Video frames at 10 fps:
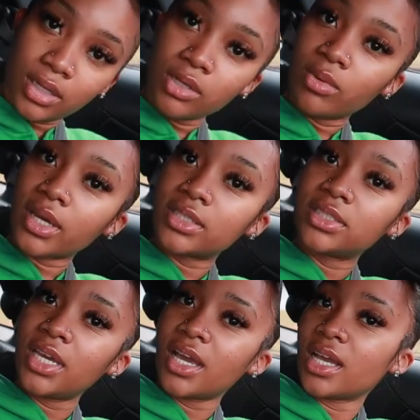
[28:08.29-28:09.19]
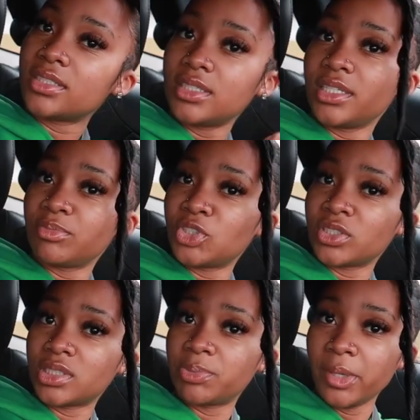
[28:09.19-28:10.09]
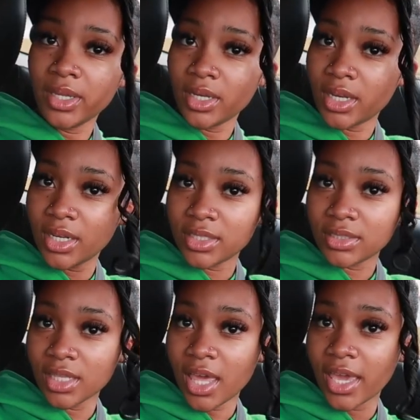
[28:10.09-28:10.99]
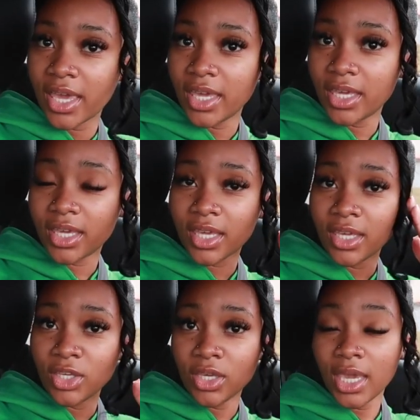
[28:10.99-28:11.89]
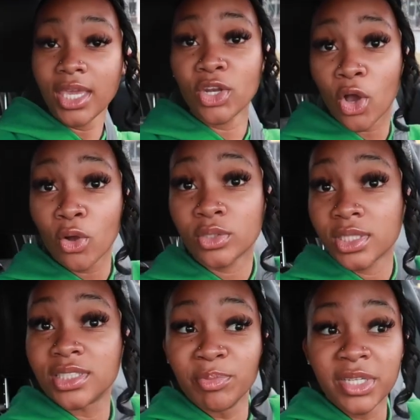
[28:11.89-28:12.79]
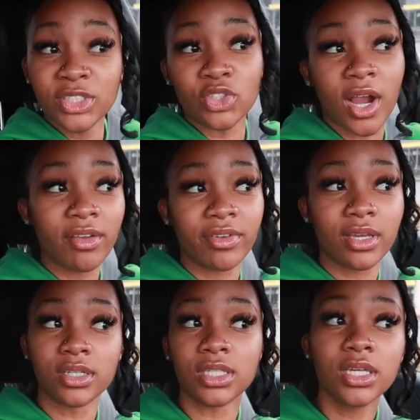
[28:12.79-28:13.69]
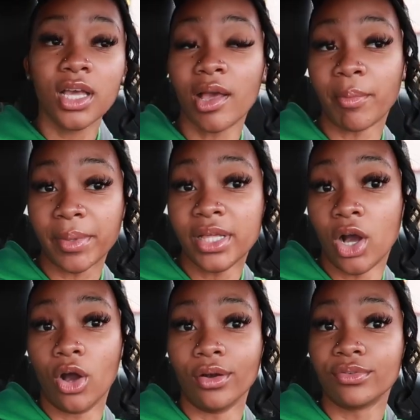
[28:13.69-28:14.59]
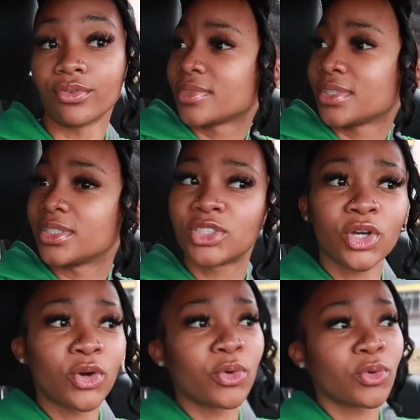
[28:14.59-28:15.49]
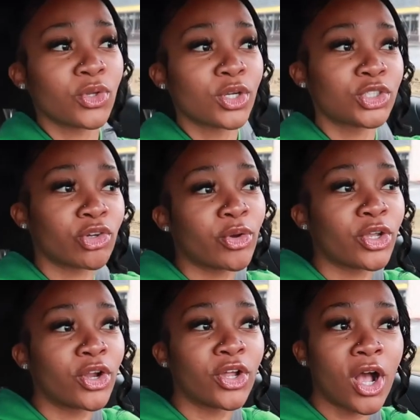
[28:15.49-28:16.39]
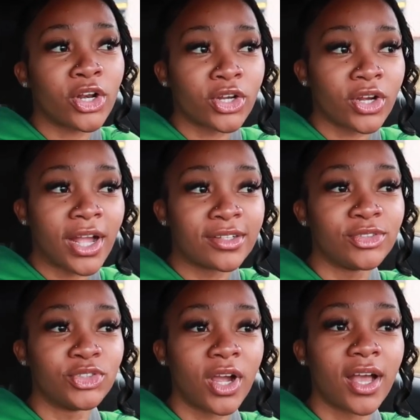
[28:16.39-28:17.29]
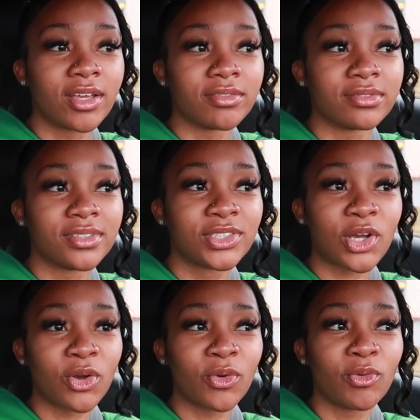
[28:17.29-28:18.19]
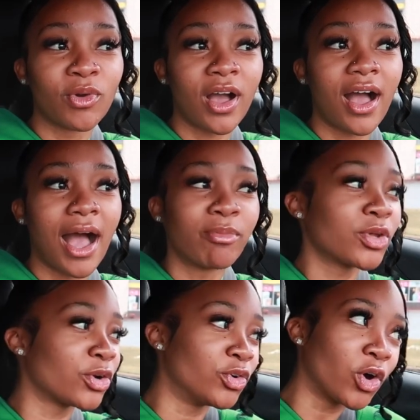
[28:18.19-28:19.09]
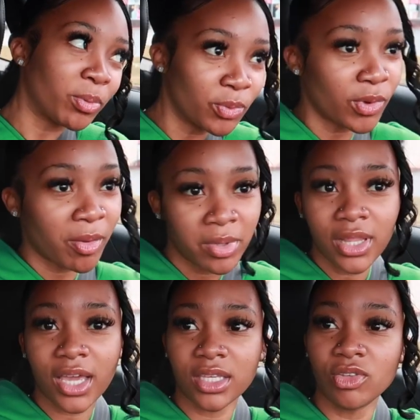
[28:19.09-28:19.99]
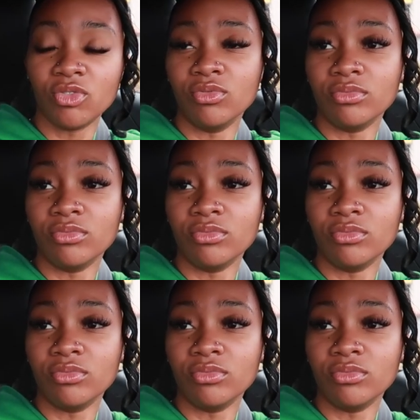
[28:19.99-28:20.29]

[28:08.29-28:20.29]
Anyways, yeah, I see him just speeding, and it's like he knows it's me driving because he cut me off. So you're showing your daughter how you drive. So I'm gonna grow up and want to be like you.